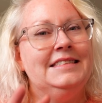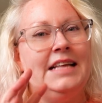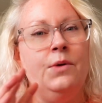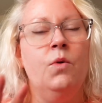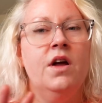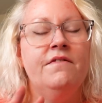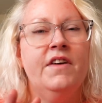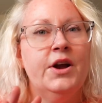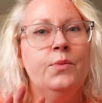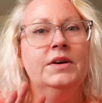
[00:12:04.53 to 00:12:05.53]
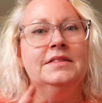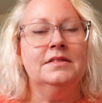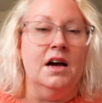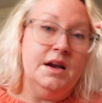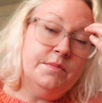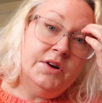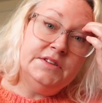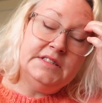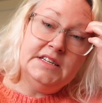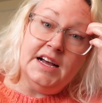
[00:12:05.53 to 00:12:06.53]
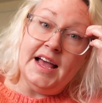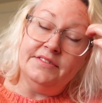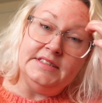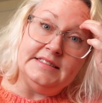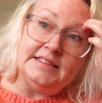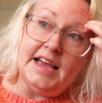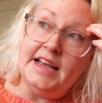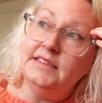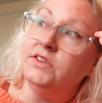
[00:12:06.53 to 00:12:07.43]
They weren't very well signposted, I have to say.